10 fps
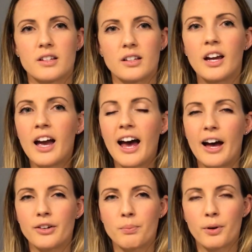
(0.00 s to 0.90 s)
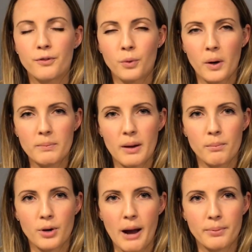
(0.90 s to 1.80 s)
and how to perform
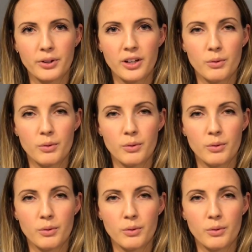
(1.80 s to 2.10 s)
them properly,